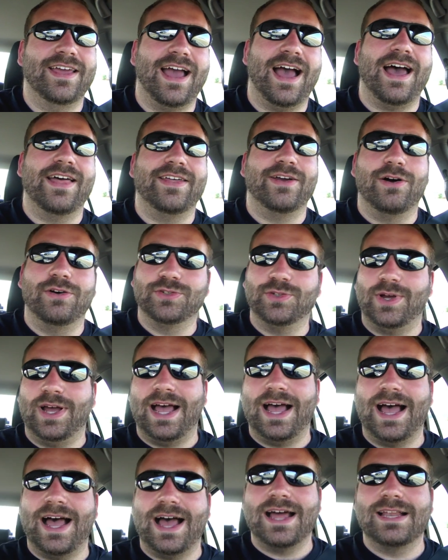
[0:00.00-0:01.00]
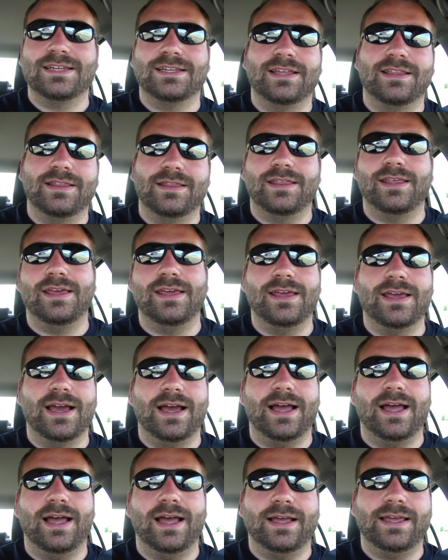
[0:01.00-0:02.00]
they also had
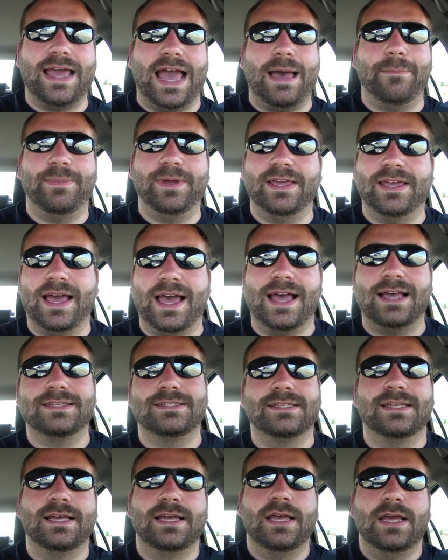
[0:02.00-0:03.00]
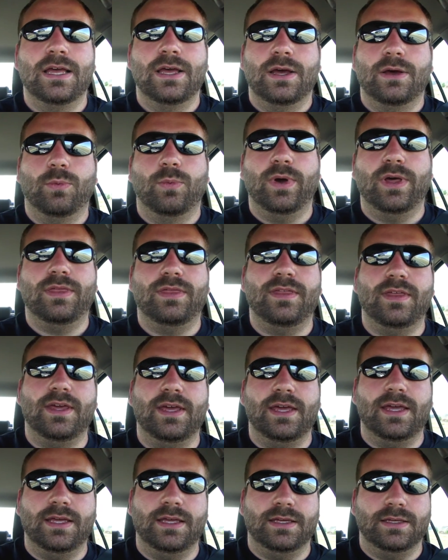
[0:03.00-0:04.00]
the camping gas with
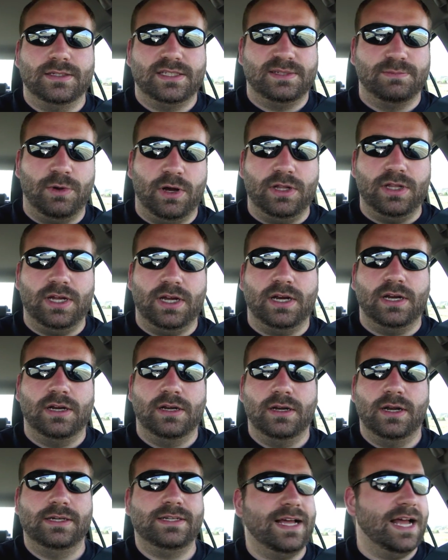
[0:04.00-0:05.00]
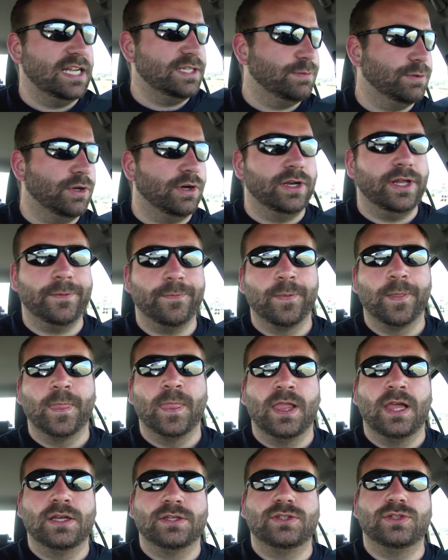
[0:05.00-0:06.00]
the smaller attachment on it,
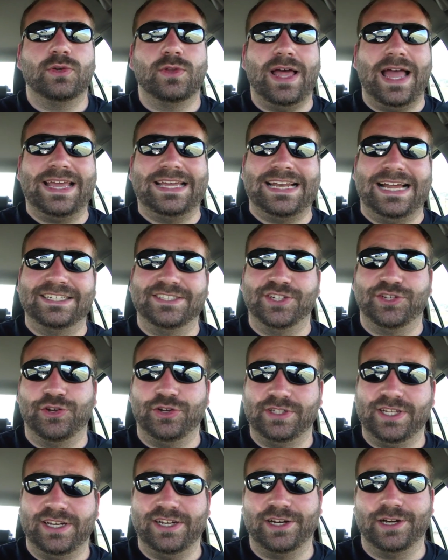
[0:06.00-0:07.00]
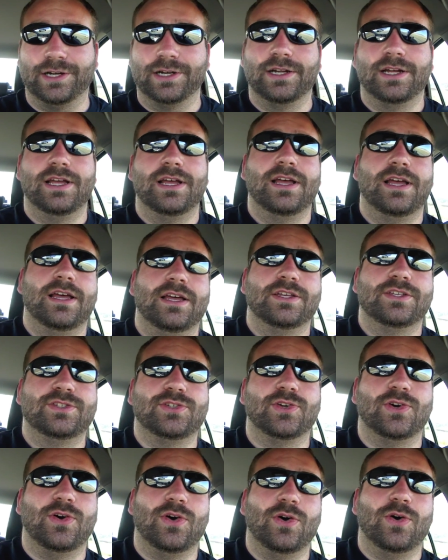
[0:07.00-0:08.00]
so that I can actually cook dinner.
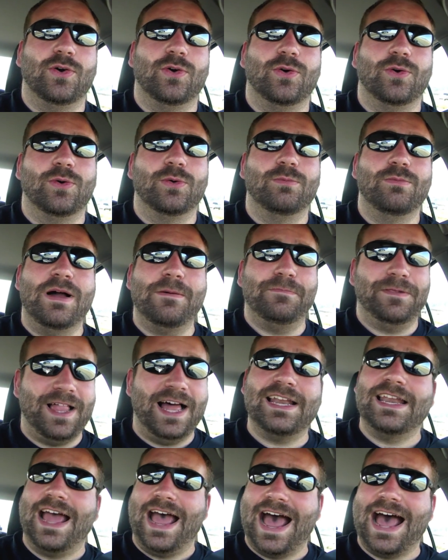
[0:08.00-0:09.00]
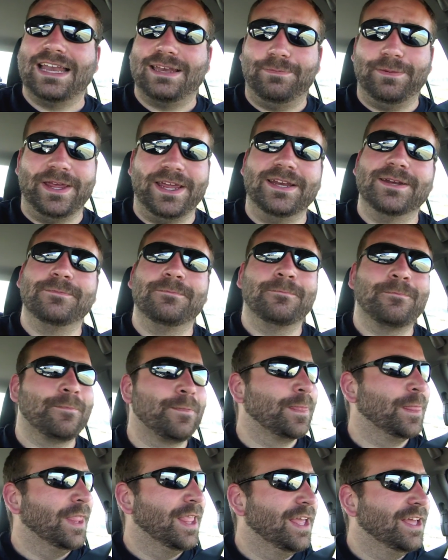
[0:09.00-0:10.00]
So my plan had been
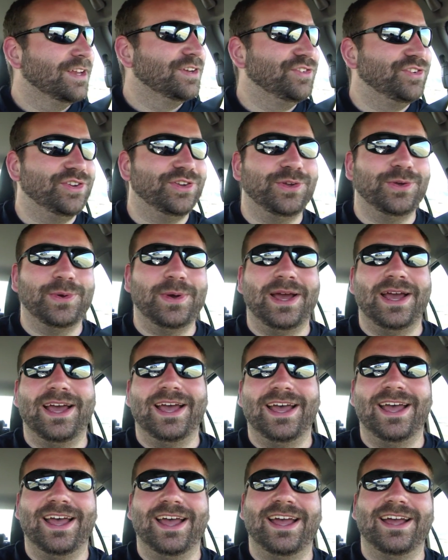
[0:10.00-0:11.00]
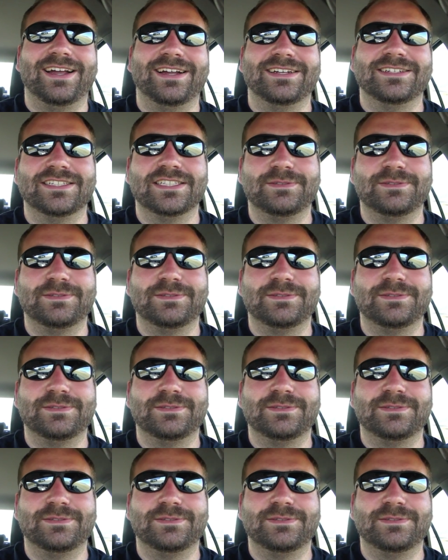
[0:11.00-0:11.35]
to